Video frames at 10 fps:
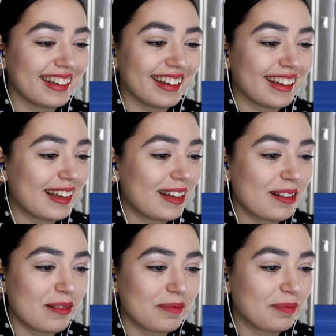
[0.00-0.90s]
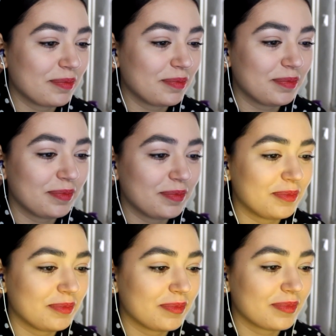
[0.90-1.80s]

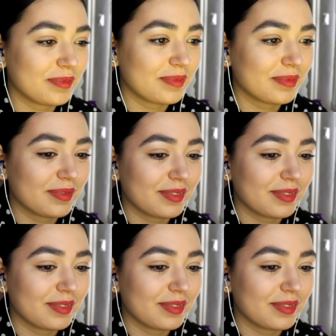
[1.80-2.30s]
[no speech]